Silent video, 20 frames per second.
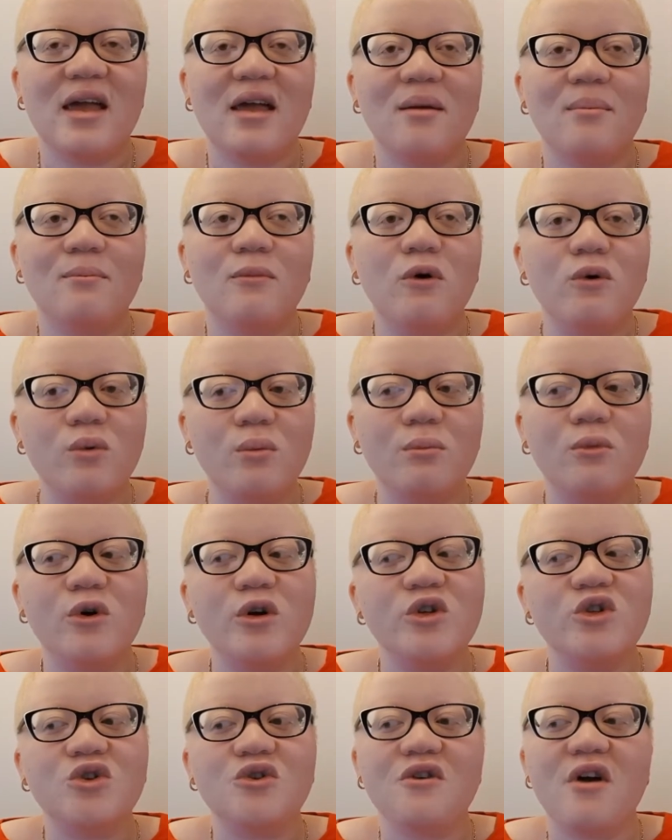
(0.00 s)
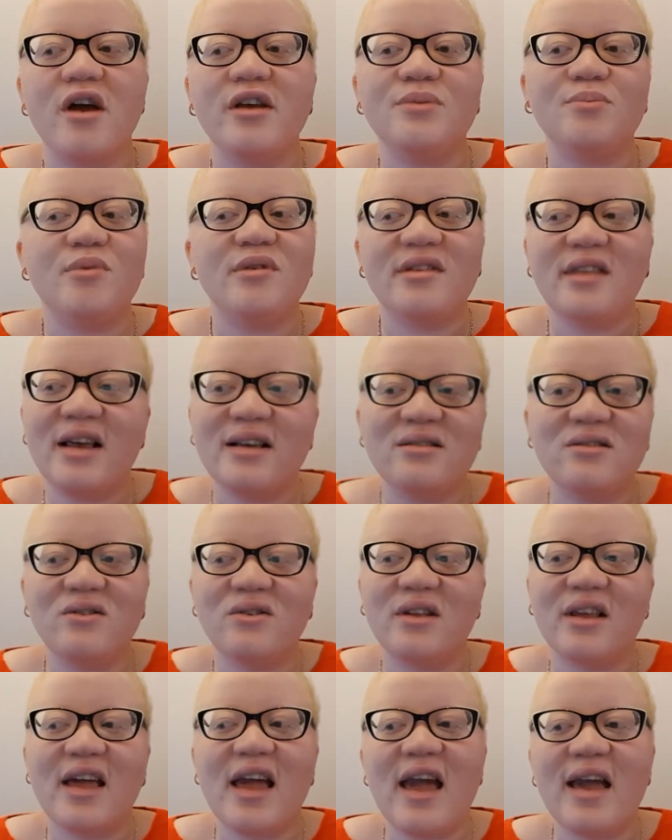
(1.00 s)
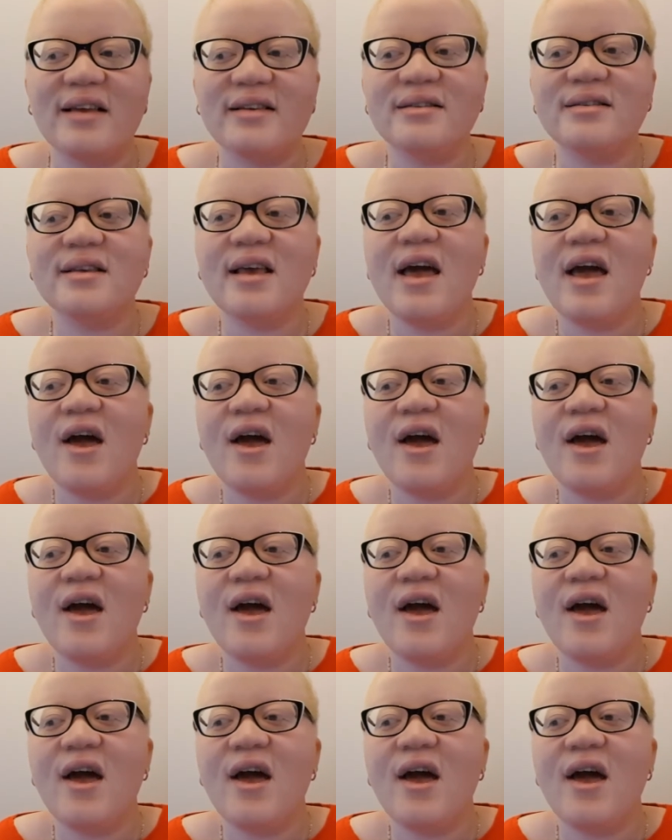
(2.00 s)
moisturized, but that's not the case.